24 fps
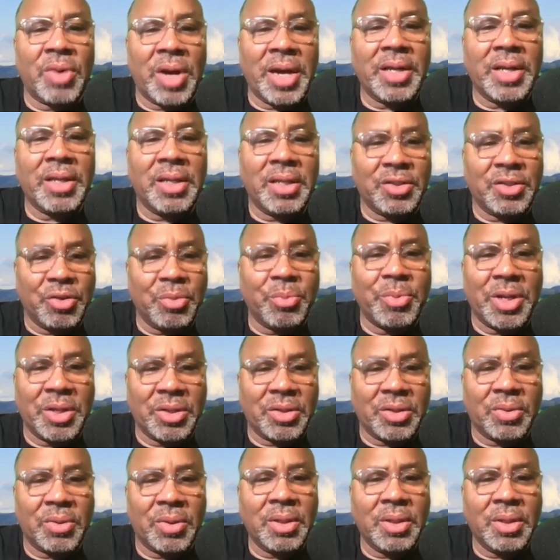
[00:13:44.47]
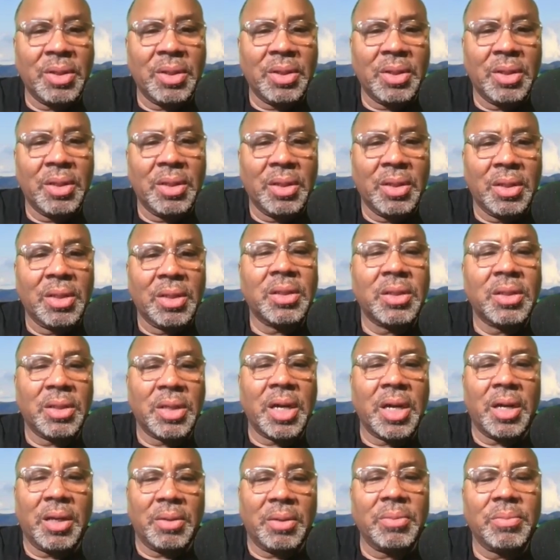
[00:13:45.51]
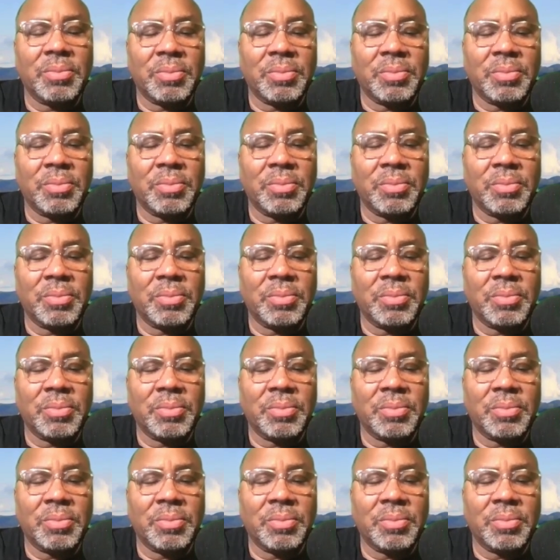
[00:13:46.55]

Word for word: right? He's your mentor. Yes. Yeah.